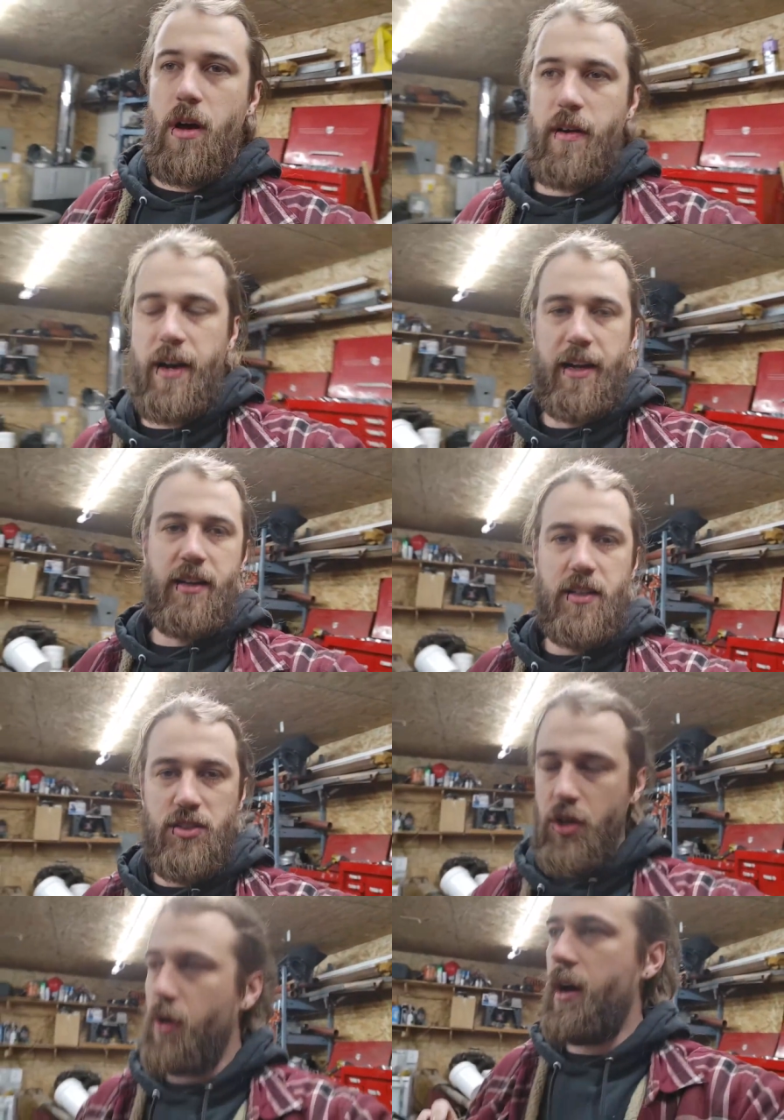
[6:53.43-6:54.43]
All right,
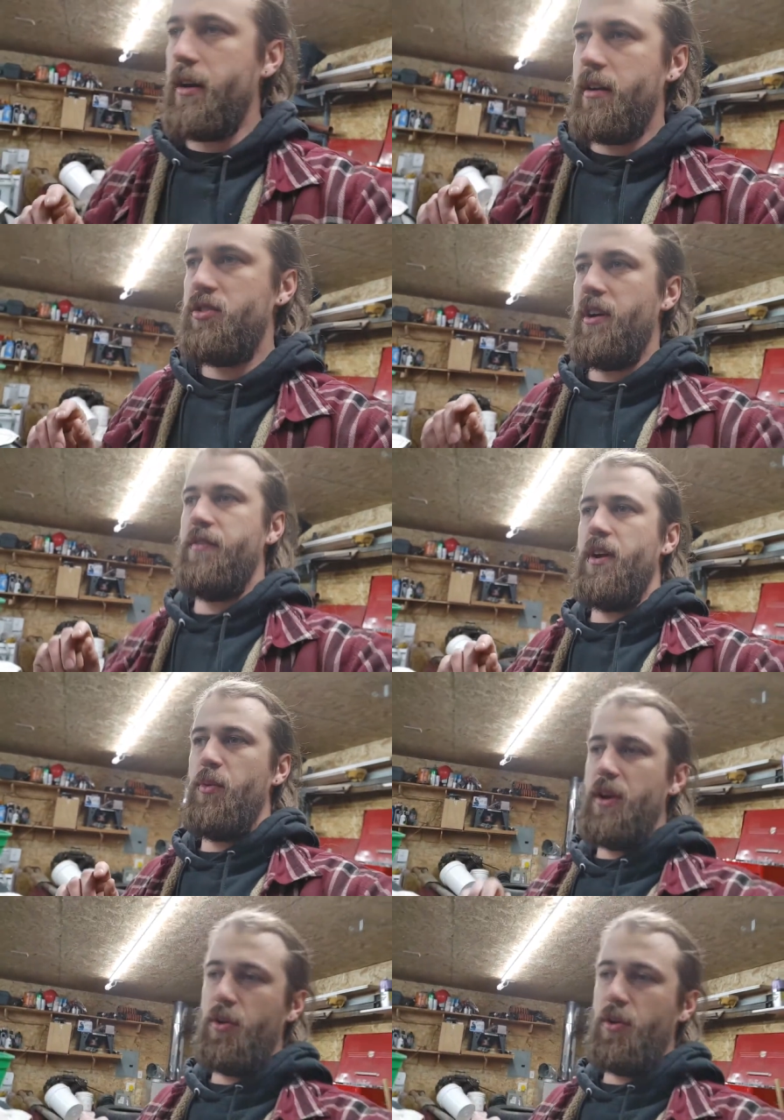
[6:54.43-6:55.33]
so I'm going to try to find a way to